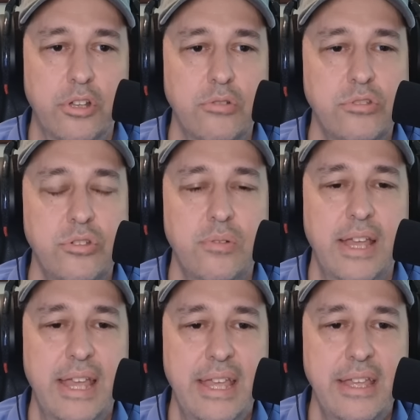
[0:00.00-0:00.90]
go to
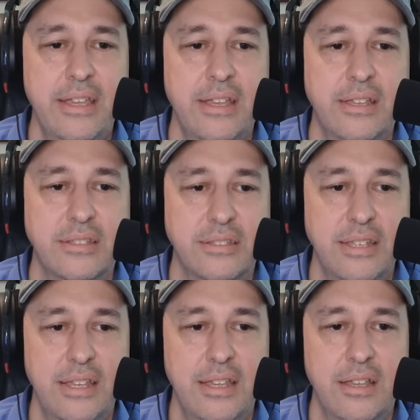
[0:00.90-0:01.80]

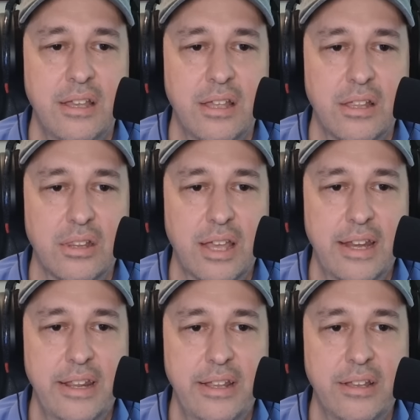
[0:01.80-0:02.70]

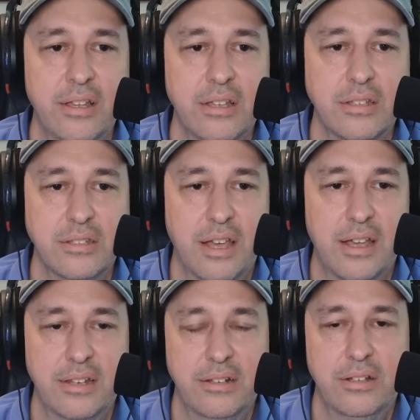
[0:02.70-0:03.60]

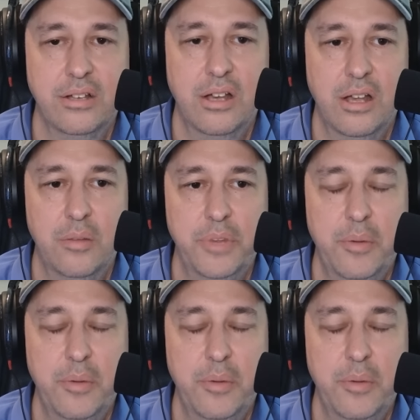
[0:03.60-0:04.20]
aclighting.com.